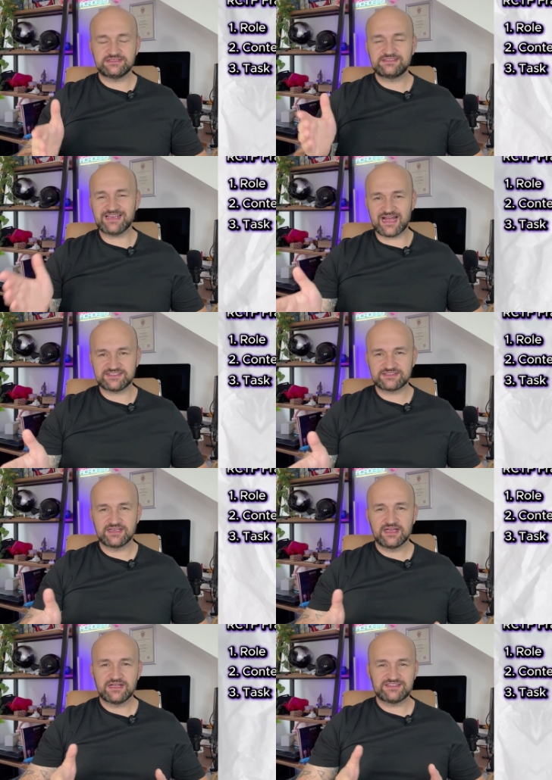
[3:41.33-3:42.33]
the task
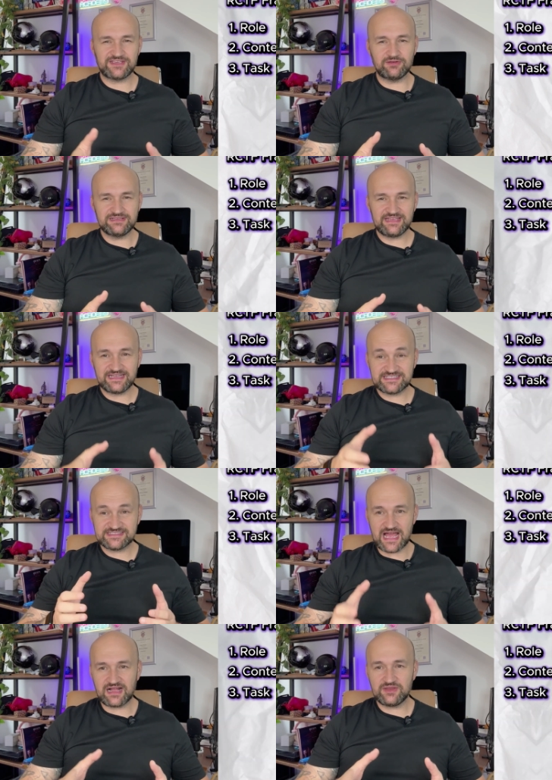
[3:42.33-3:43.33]
tell it
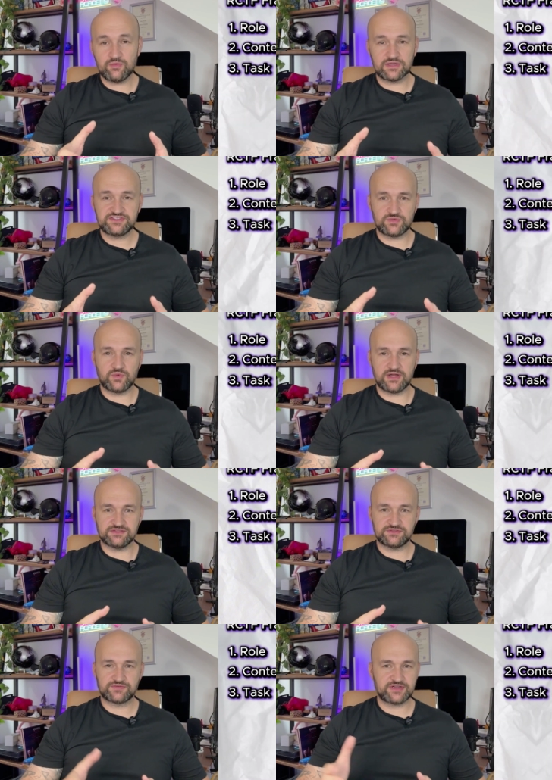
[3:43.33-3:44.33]
exactly what you
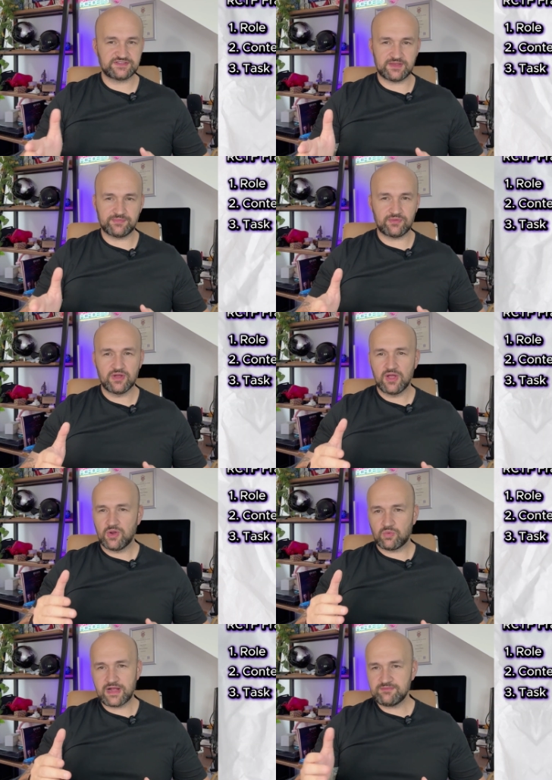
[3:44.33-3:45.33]
want. For example,
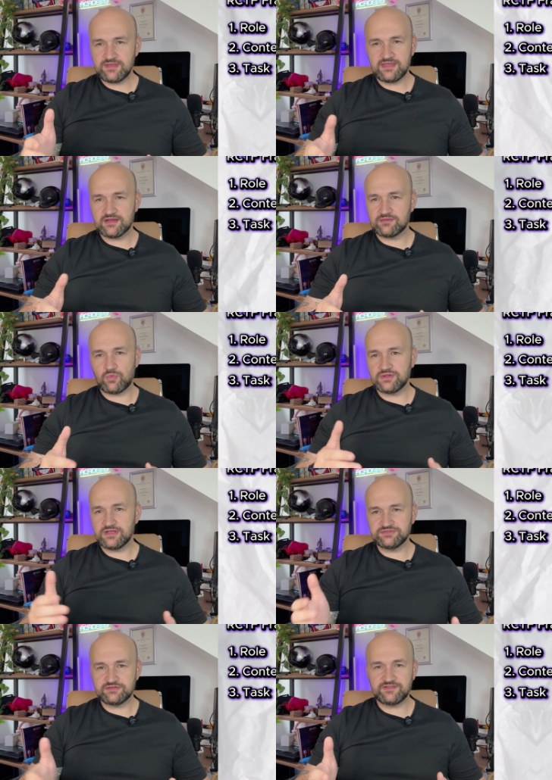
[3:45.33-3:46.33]
write me a
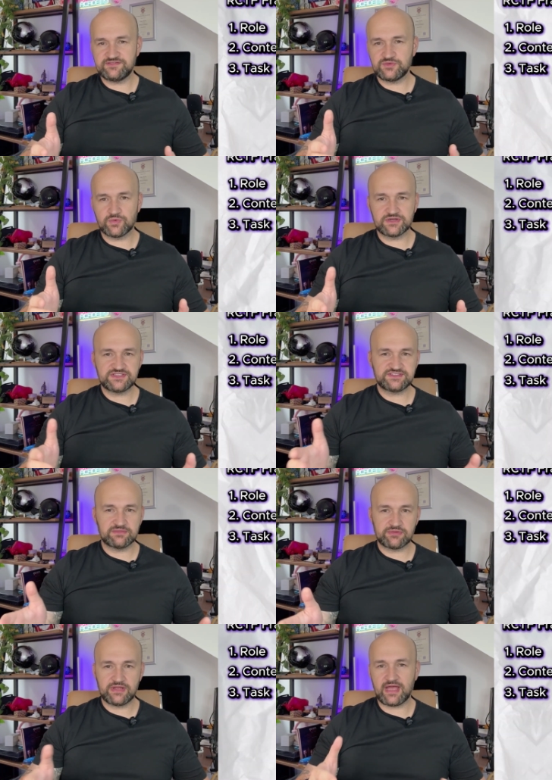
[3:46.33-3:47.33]
150 word
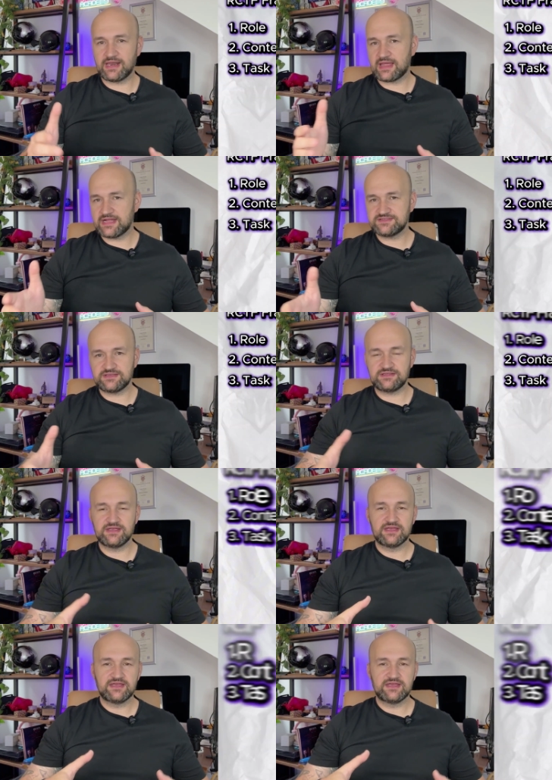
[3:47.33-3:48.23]
summary highlighting